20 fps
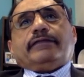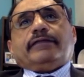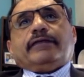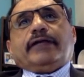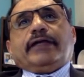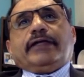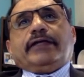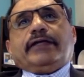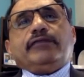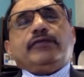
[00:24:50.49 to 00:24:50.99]

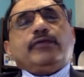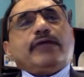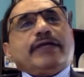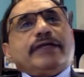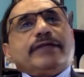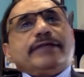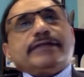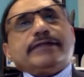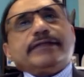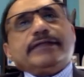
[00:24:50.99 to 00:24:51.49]
And if you can
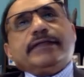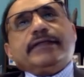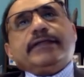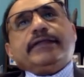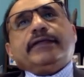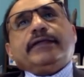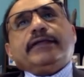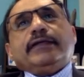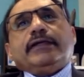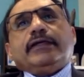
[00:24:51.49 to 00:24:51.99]

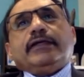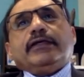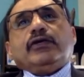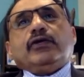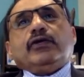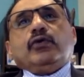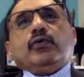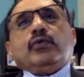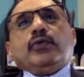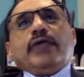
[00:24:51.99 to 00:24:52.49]
see,
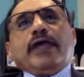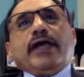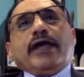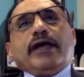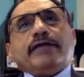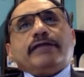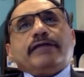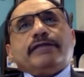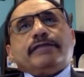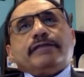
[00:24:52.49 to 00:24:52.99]
we
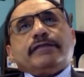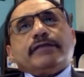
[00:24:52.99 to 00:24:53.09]
have